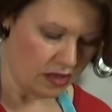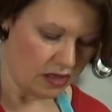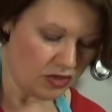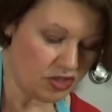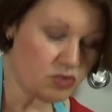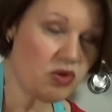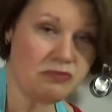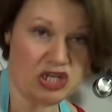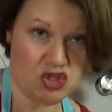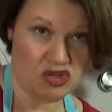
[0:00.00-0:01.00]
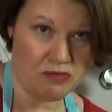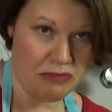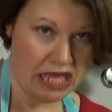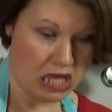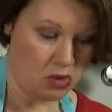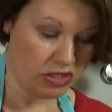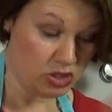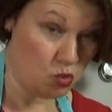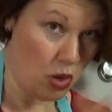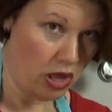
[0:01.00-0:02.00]
You just want to make sure the mayo is
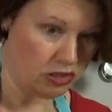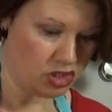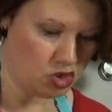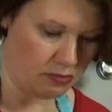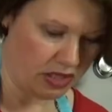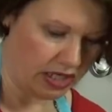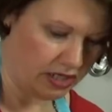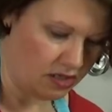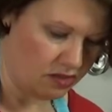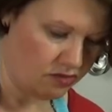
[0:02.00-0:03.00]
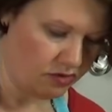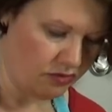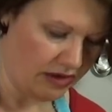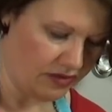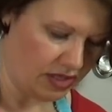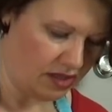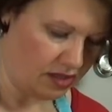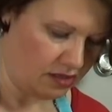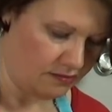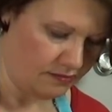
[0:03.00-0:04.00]
well distributed through everything.